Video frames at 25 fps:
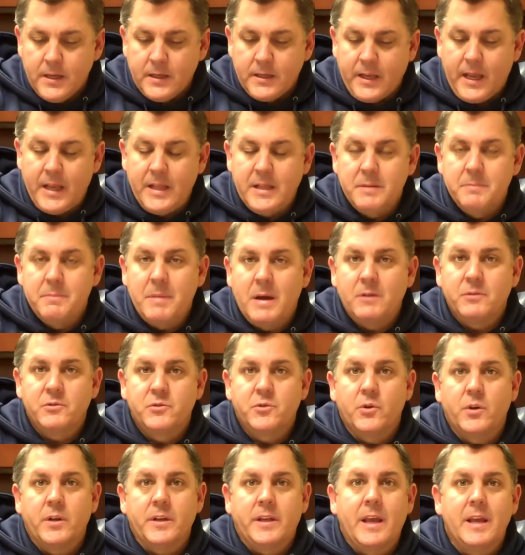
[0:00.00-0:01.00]
Kayla
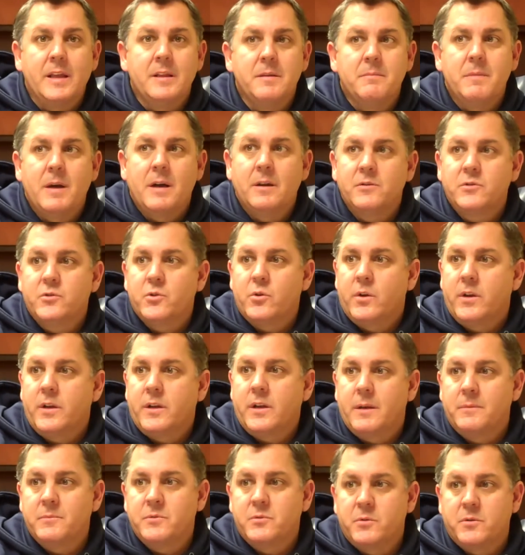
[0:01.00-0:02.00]
Mountjoy. Kayla Mountjoy
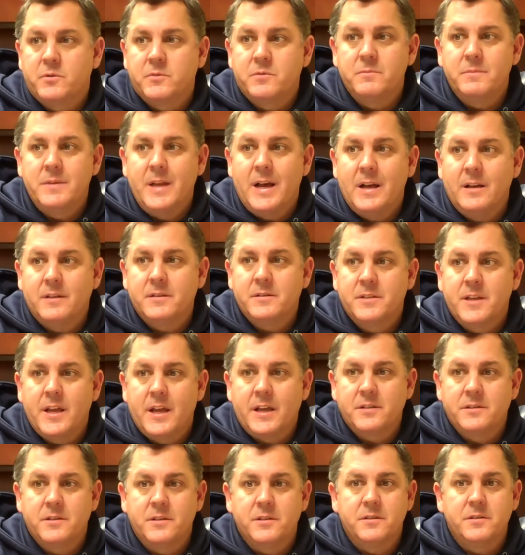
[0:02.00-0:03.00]
comes to us in Dallas,
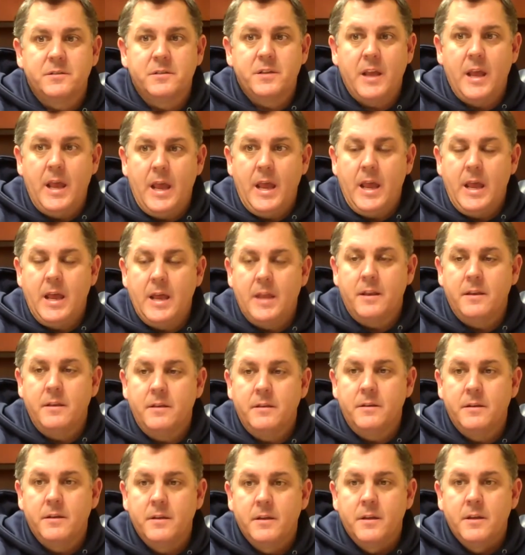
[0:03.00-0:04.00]
Texas,
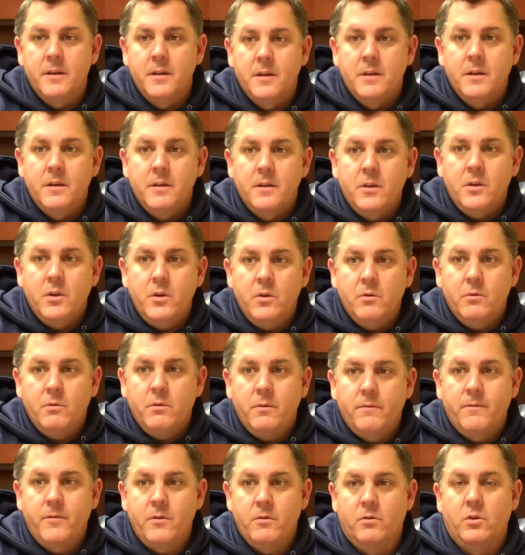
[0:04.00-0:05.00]
and you know
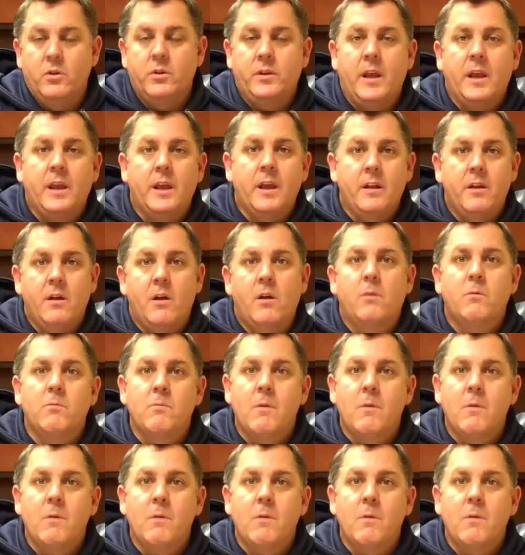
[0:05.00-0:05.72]
if you're looking at our